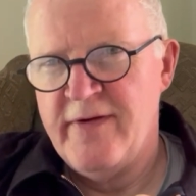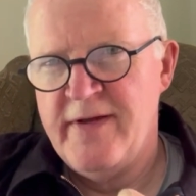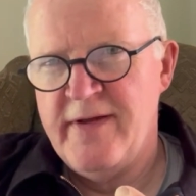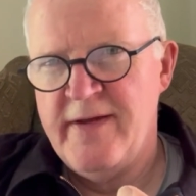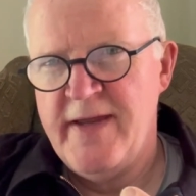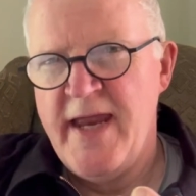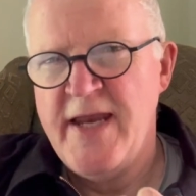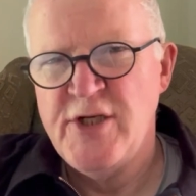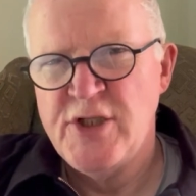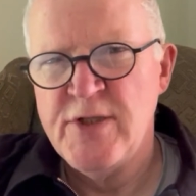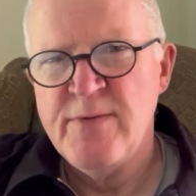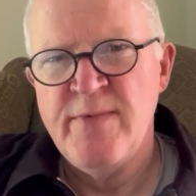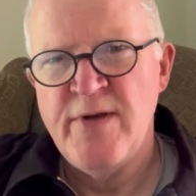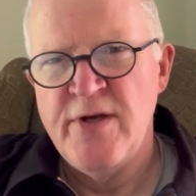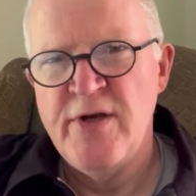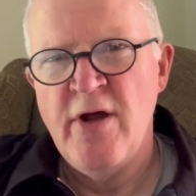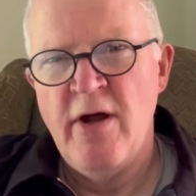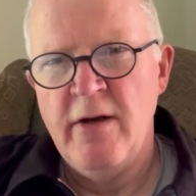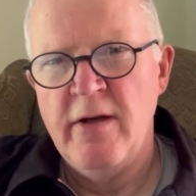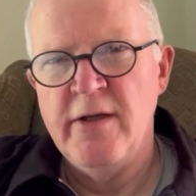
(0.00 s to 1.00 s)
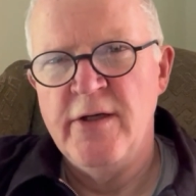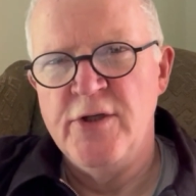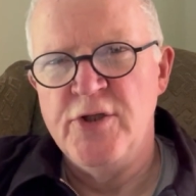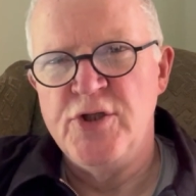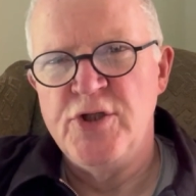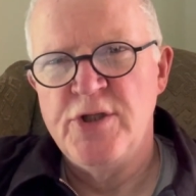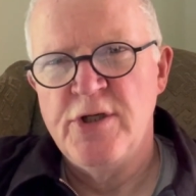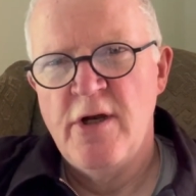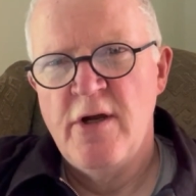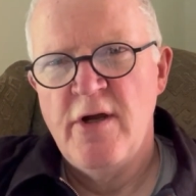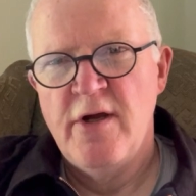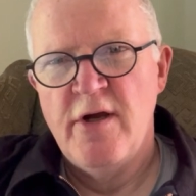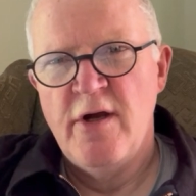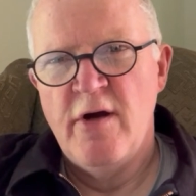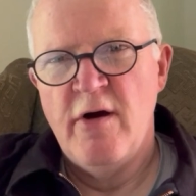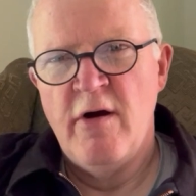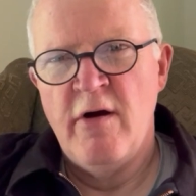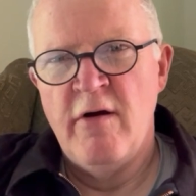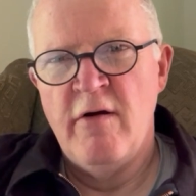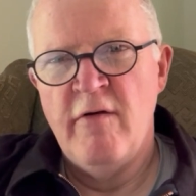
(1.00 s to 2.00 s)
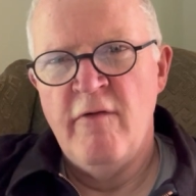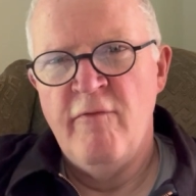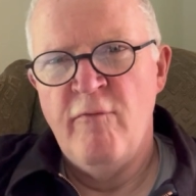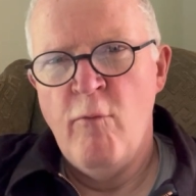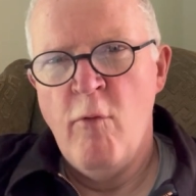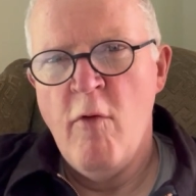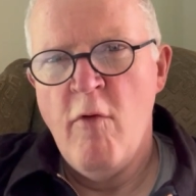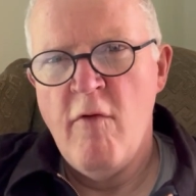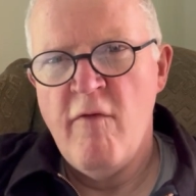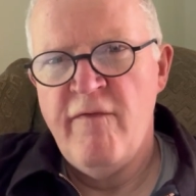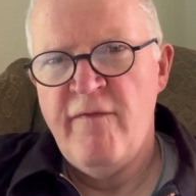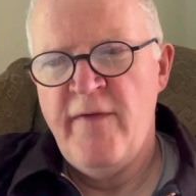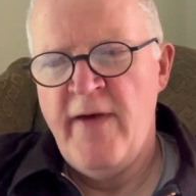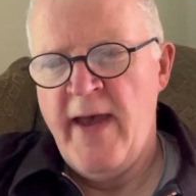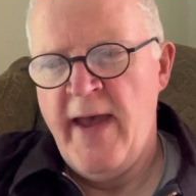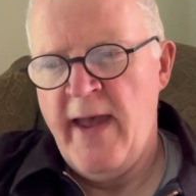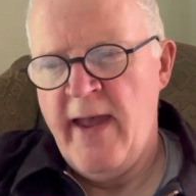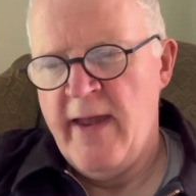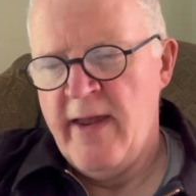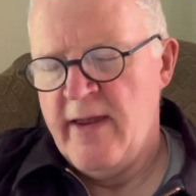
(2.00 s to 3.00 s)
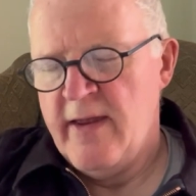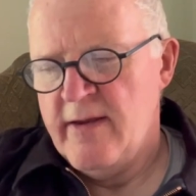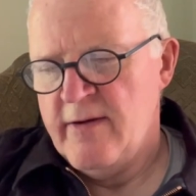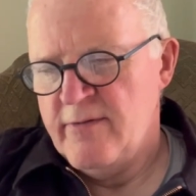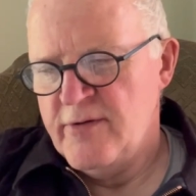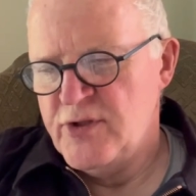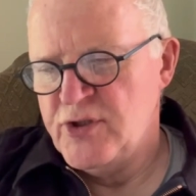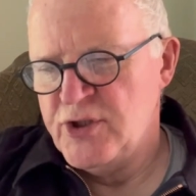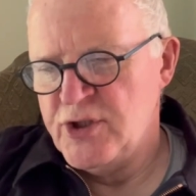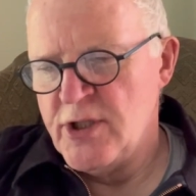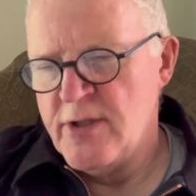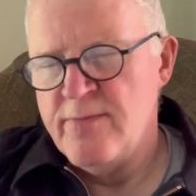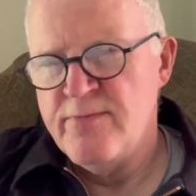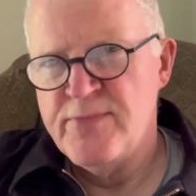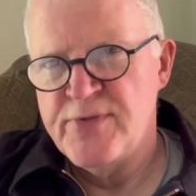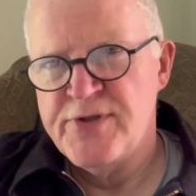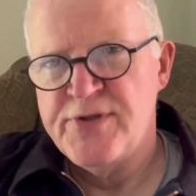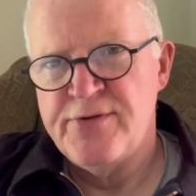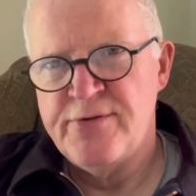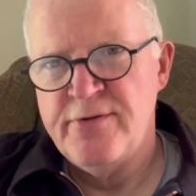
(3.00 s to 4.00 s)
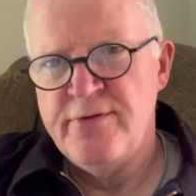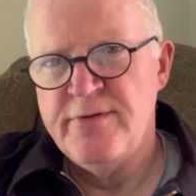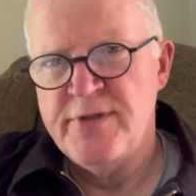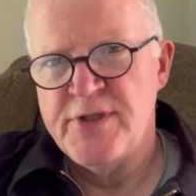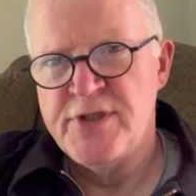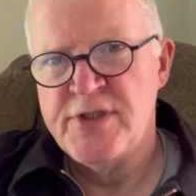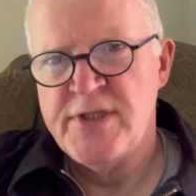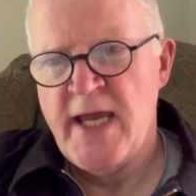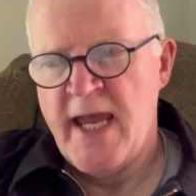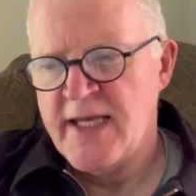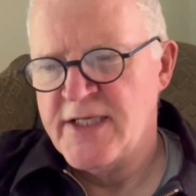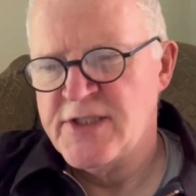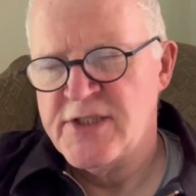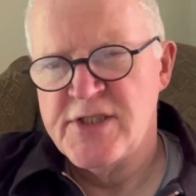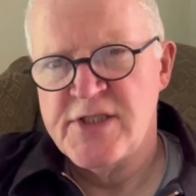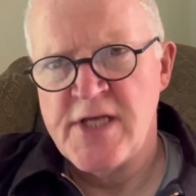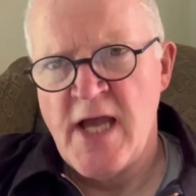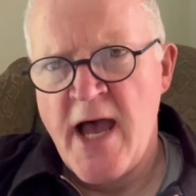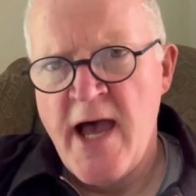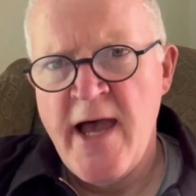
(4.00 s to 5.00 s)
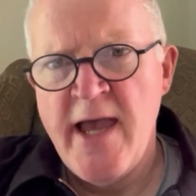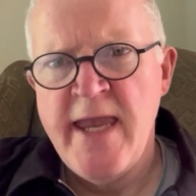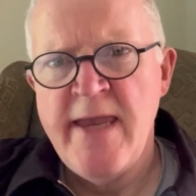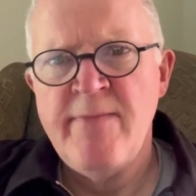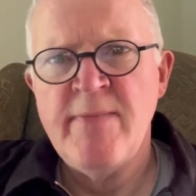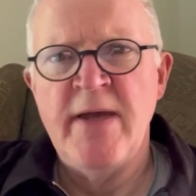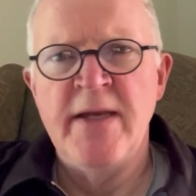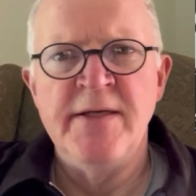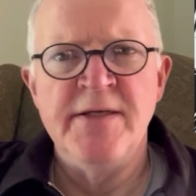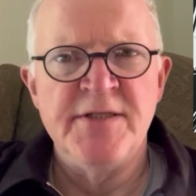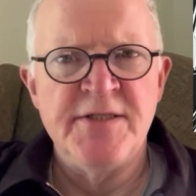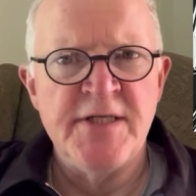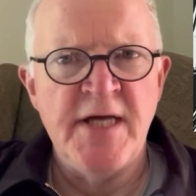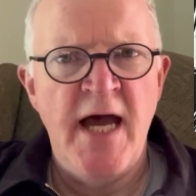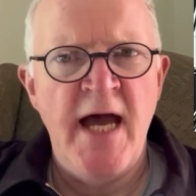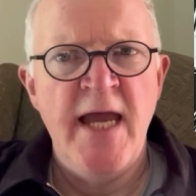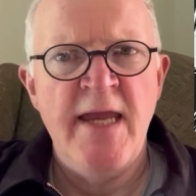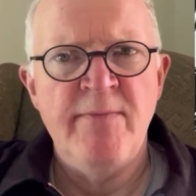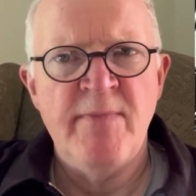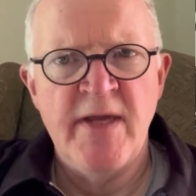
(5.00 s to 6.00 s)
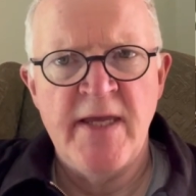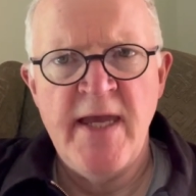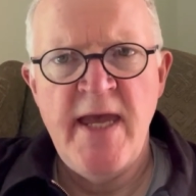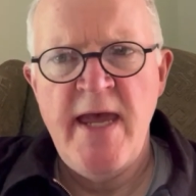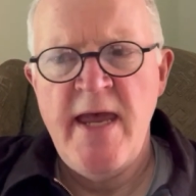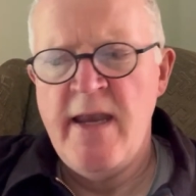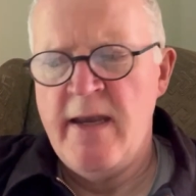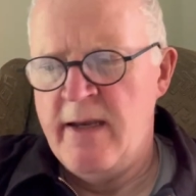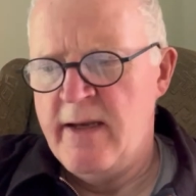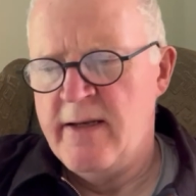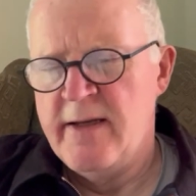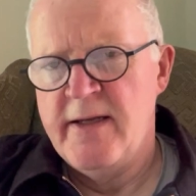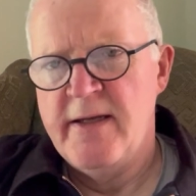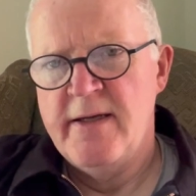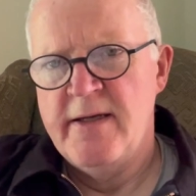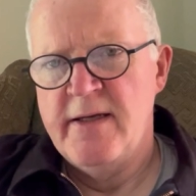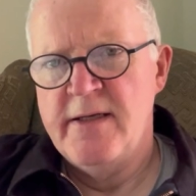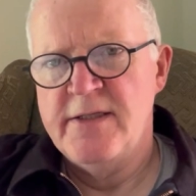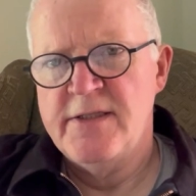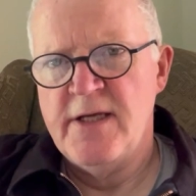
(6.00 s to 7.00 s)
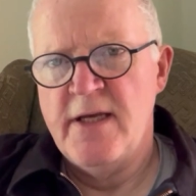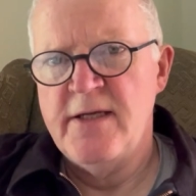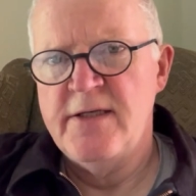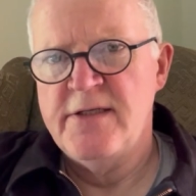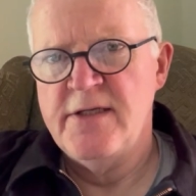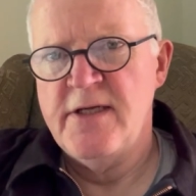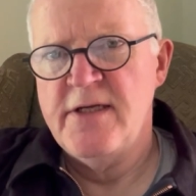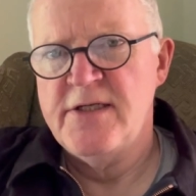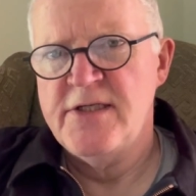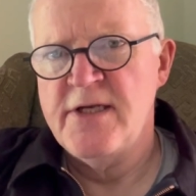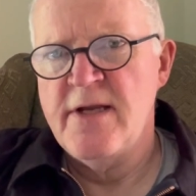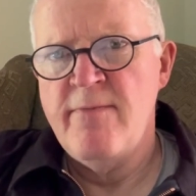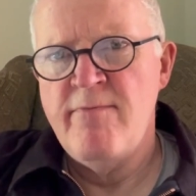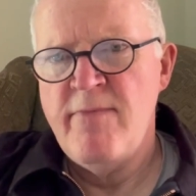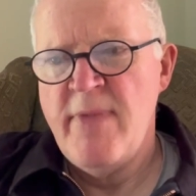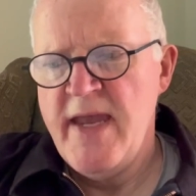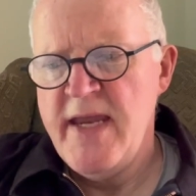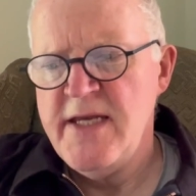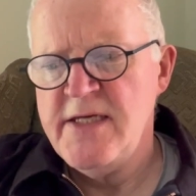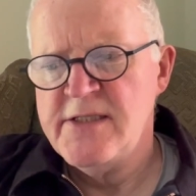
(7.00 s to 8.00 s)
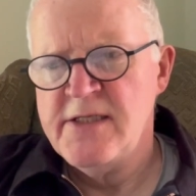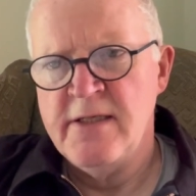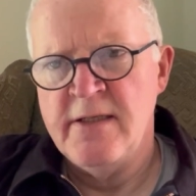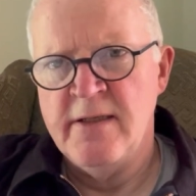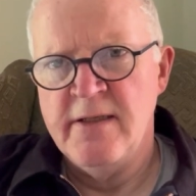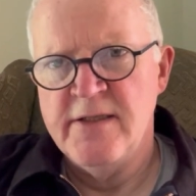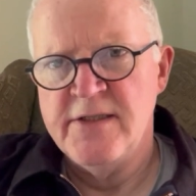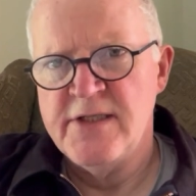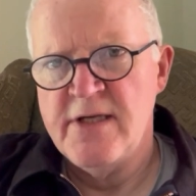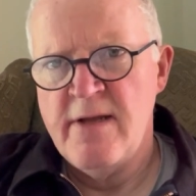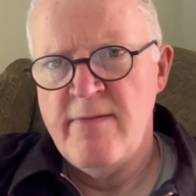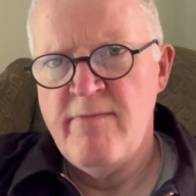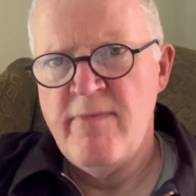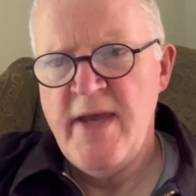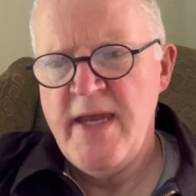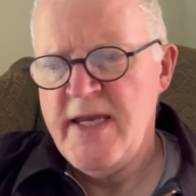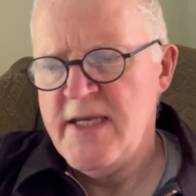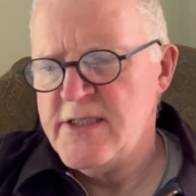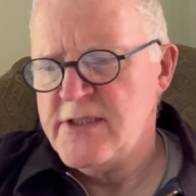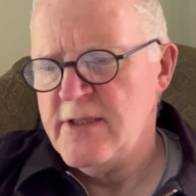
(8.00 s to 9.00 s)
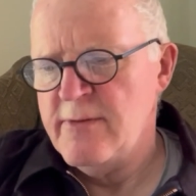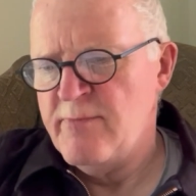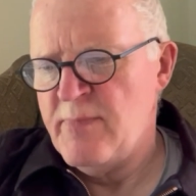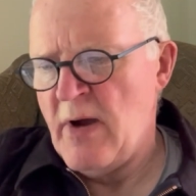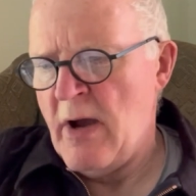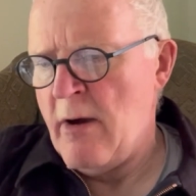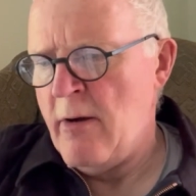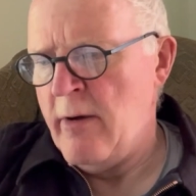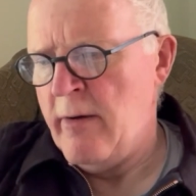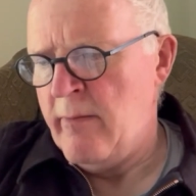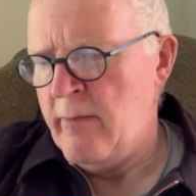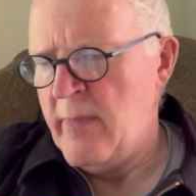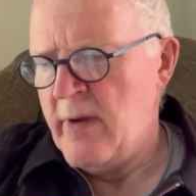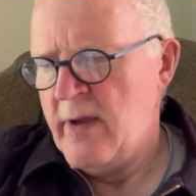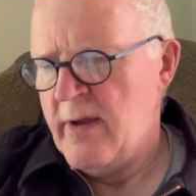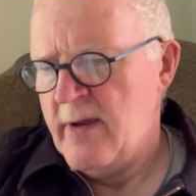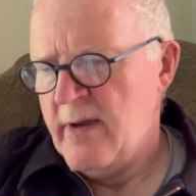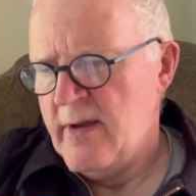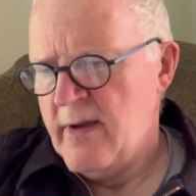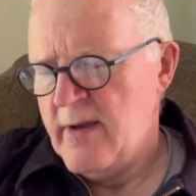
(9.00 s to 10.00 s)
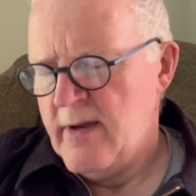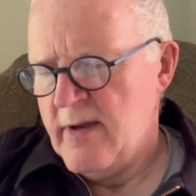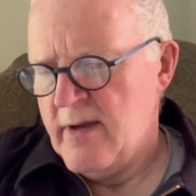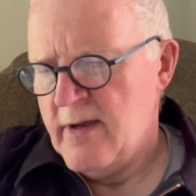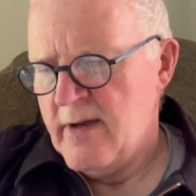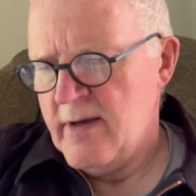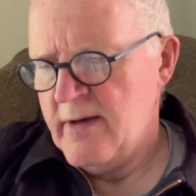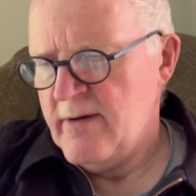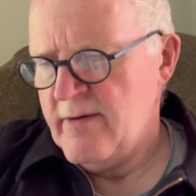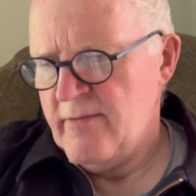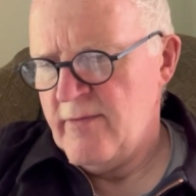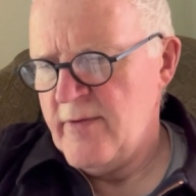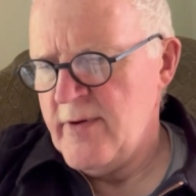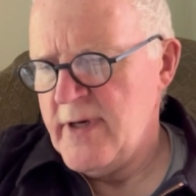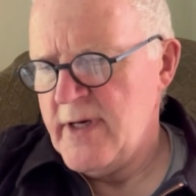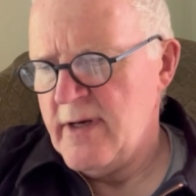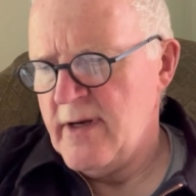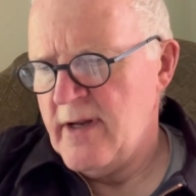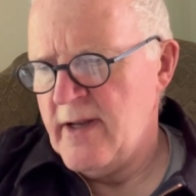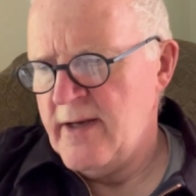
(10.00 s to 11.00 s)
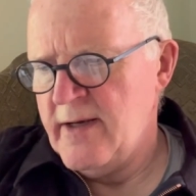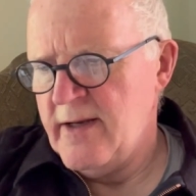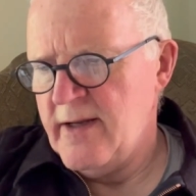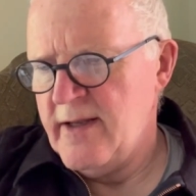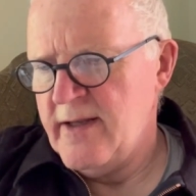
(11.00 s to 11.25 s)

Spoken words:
intimate knowledge of warfare, which comes through this text time and time again. It's an amazing poem, really, and